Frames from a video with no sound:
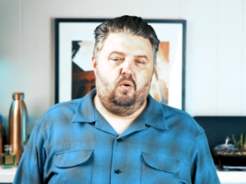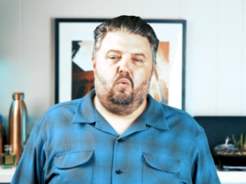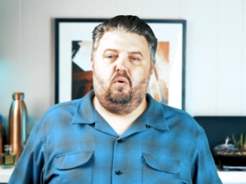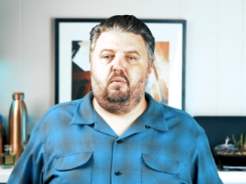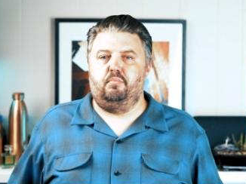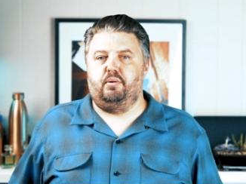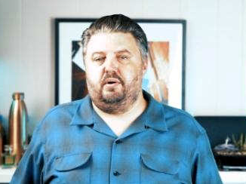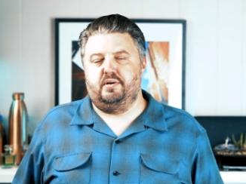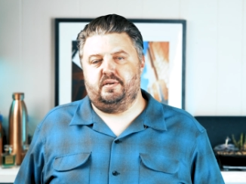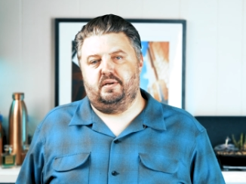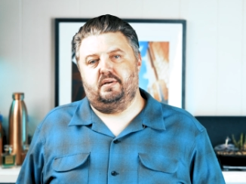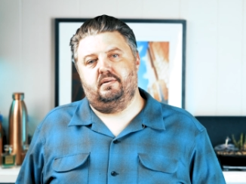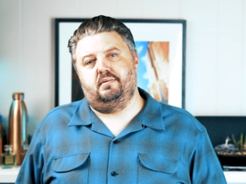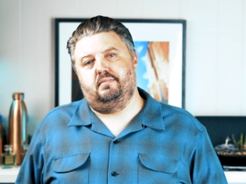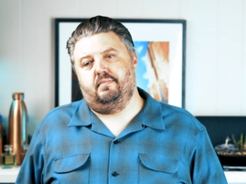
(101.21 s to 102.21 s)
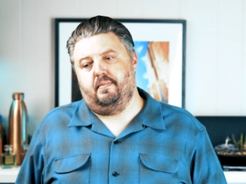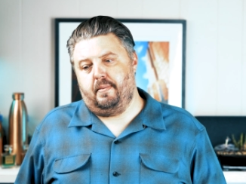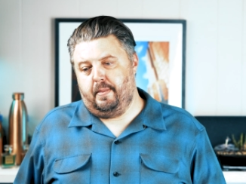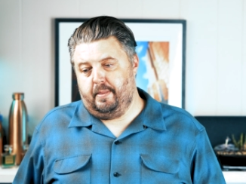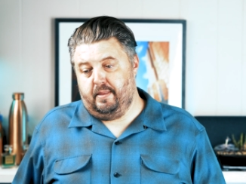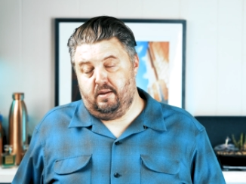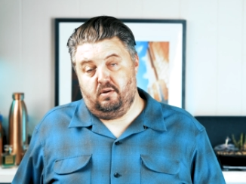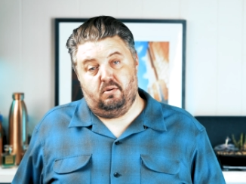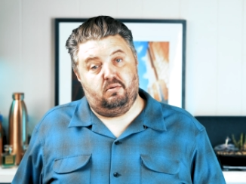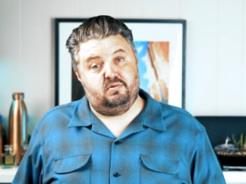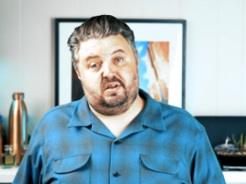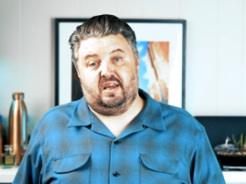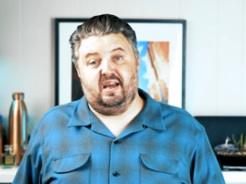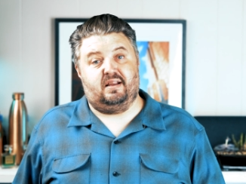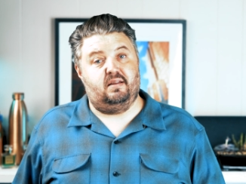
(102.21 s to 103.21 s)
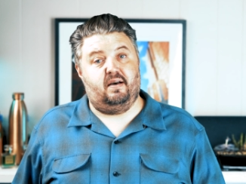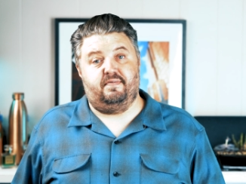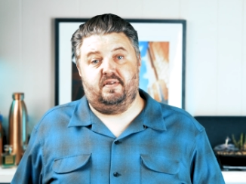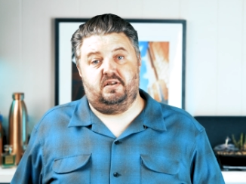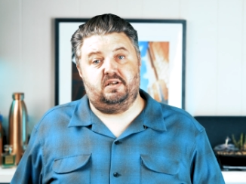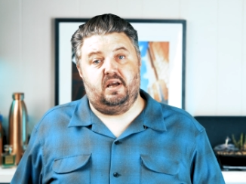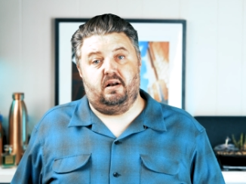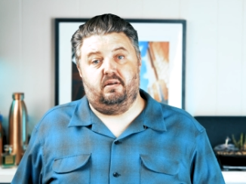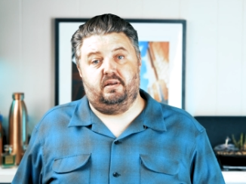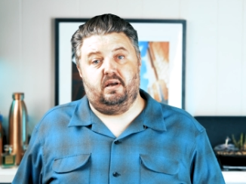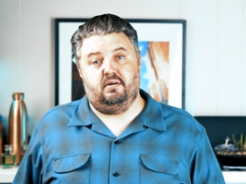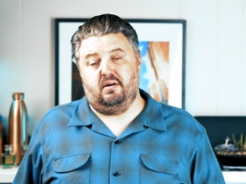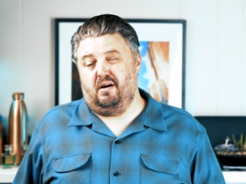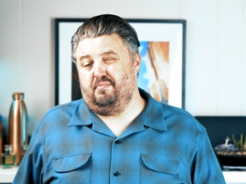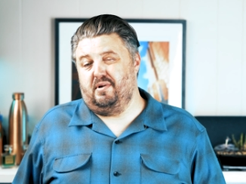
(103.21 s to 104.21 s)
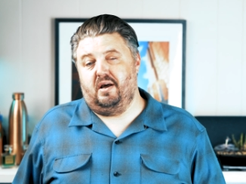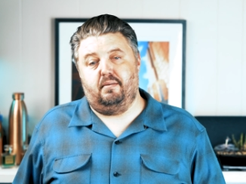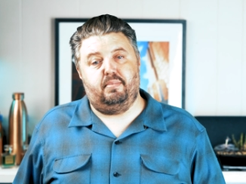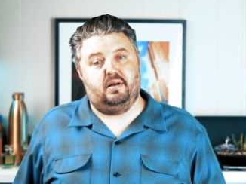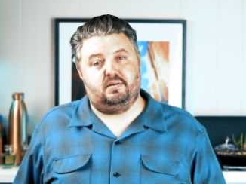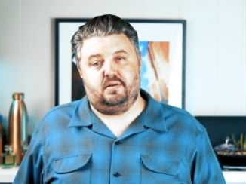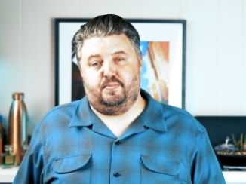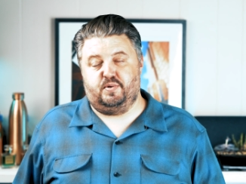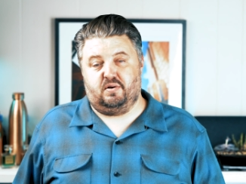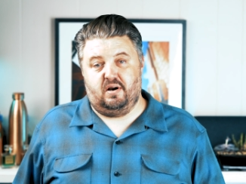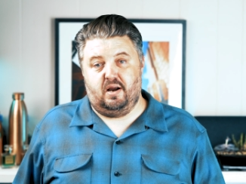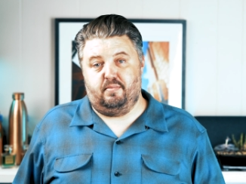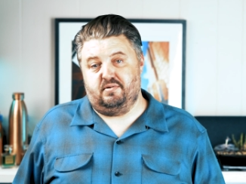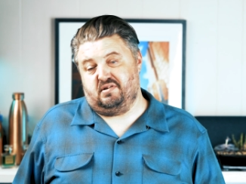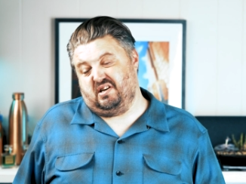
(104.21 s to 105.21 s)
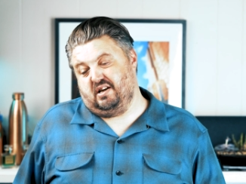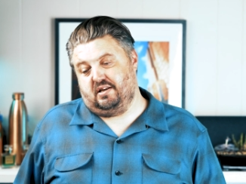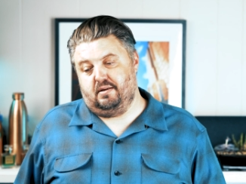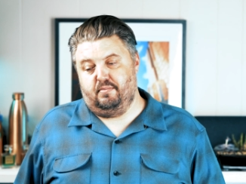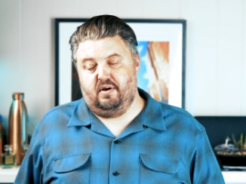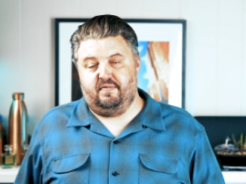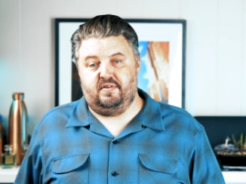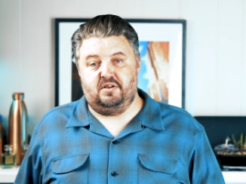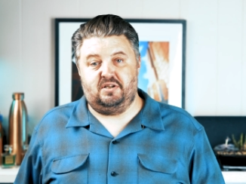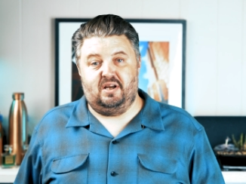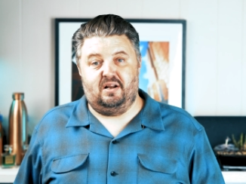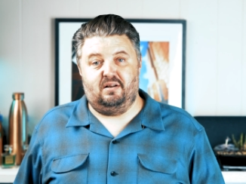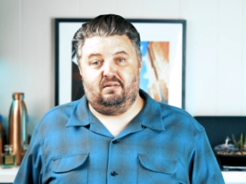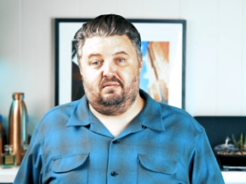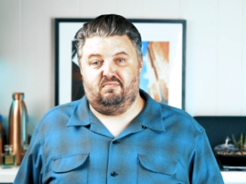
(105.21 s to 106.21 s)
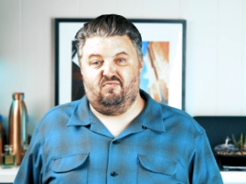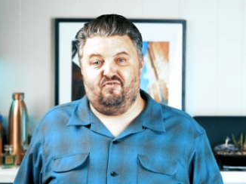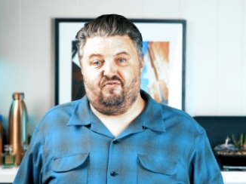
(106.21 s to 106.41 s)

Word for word: One person who's kicked off the channel now. I'm not about subscribers, Kicked them off the channel.